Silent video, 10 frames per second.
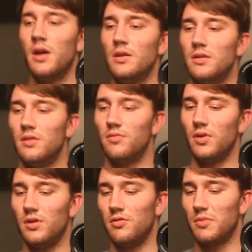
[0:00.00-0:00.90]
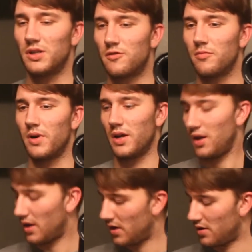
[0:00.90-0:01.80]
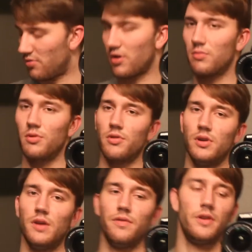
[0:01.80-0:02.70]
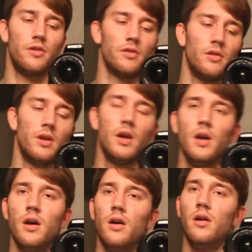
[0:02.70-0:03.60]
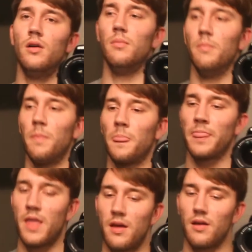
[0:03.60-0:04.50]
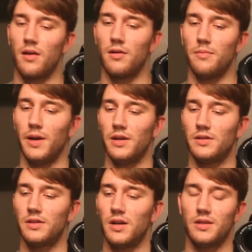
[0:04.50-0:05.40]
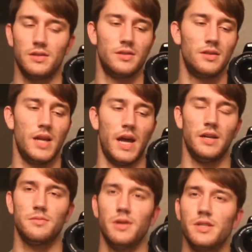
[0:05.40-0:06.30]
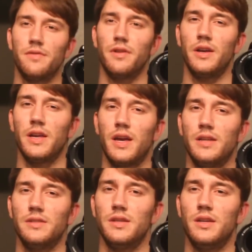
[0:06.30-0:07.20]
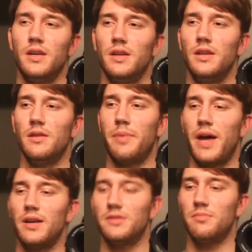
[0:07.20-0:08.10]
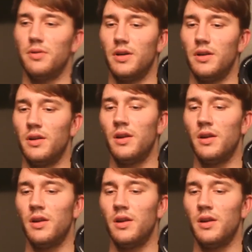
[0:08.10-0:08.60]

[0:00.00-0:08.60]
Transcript: didn't really do much for my inner elbow, and it definitely hurt um, on bench. Not as much, I feel like, as it did in the past, but